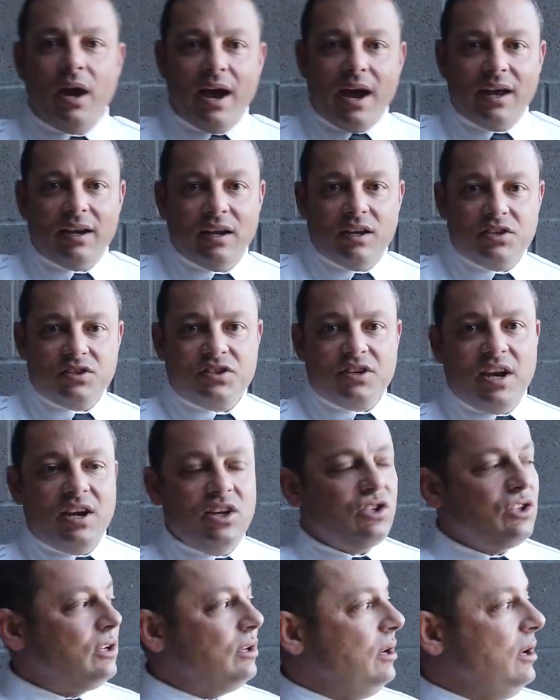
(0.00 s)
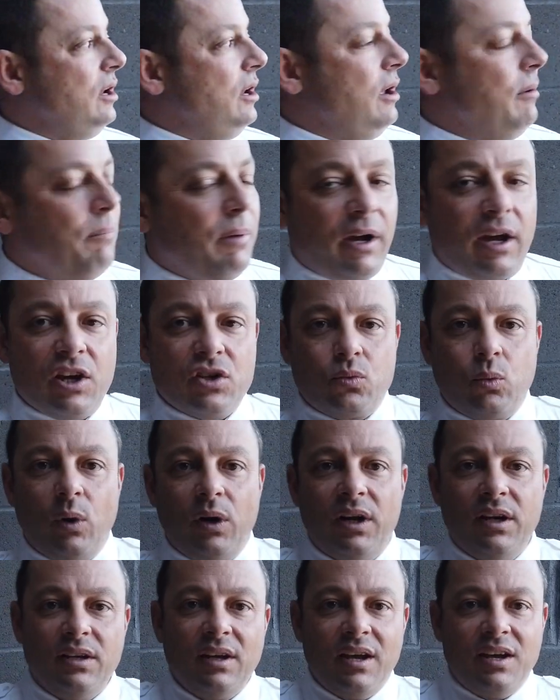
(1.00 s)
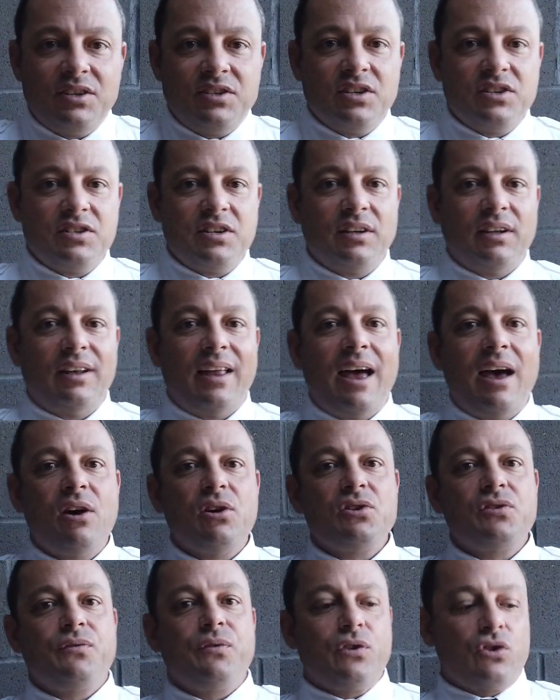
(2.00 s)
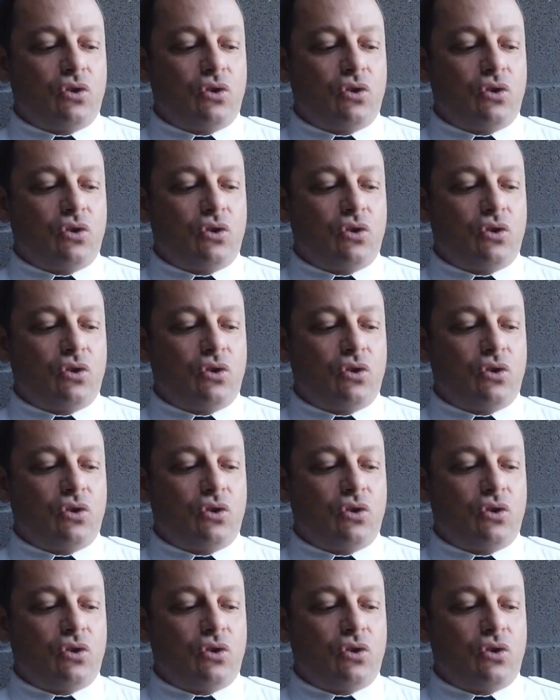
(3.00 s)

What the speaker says: at a station, because what it does is it allows for